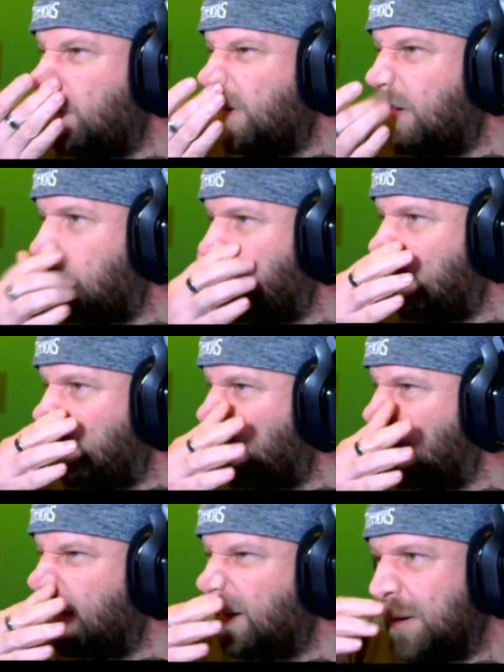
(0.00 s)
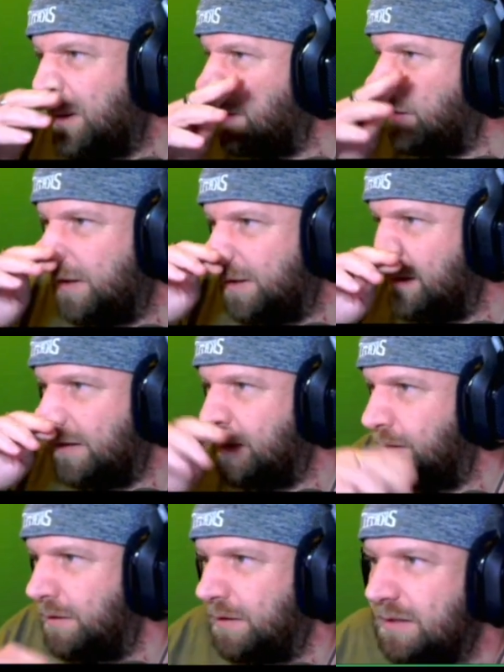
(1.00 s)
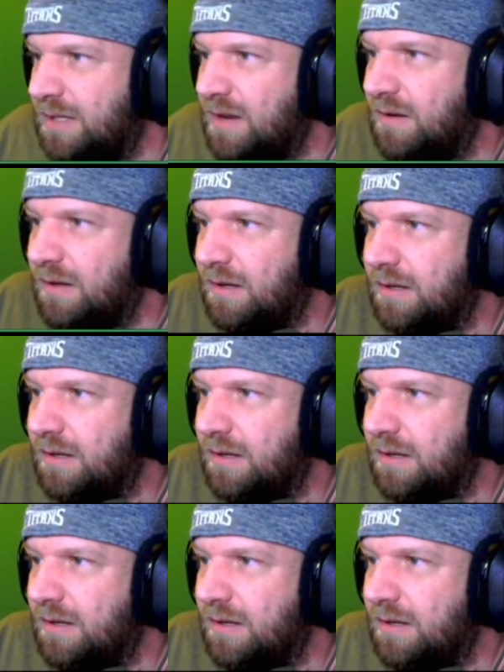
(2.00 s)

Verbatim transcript: on on that deep. Yeah, defensive